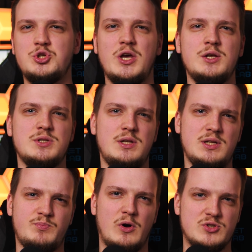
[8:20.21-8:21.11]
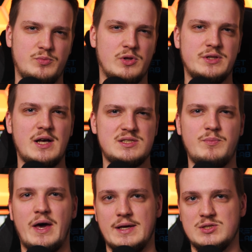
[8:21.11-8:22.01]
change the disposable dust
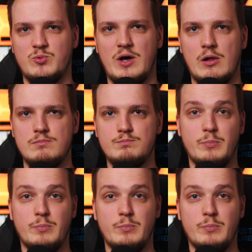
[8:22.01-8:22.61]
bag as well.